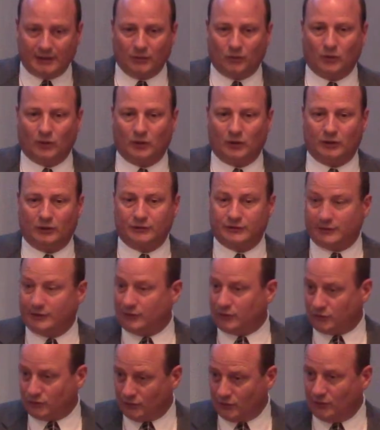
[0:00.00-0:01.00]
the world, see
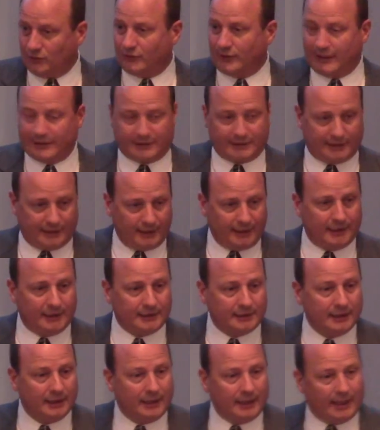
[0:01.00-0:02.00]
the truth as it
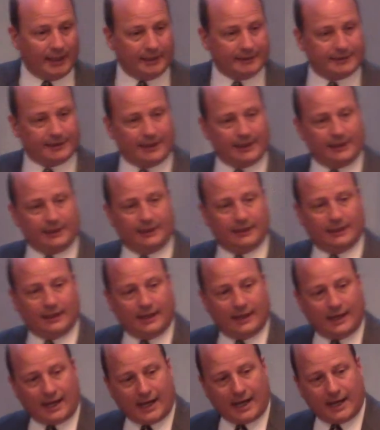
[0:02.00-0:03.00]
is, and say,
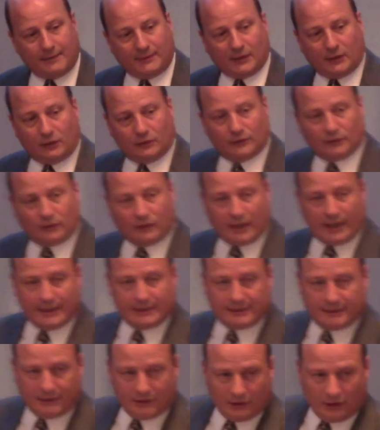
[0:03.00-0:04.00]
I behold the
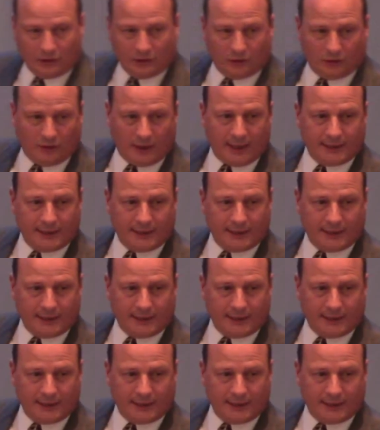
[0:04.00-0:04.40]
Christ in you.